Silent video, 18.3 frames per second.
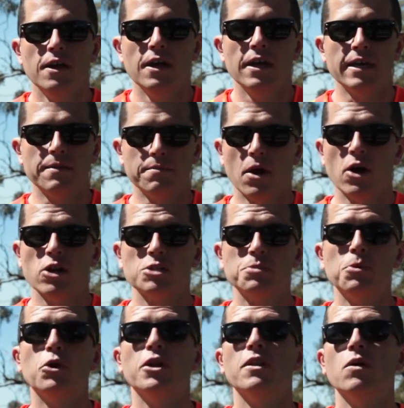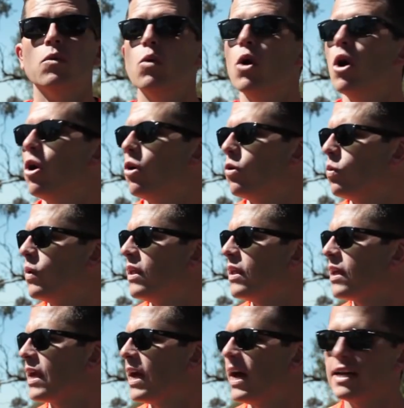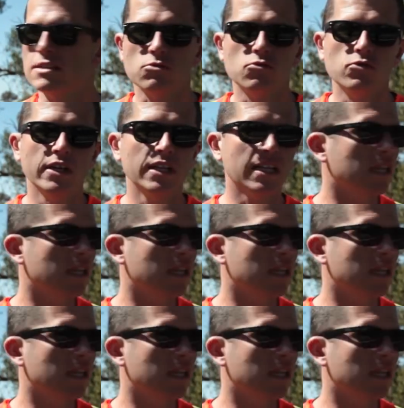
in motorsport in the world, where the cars are really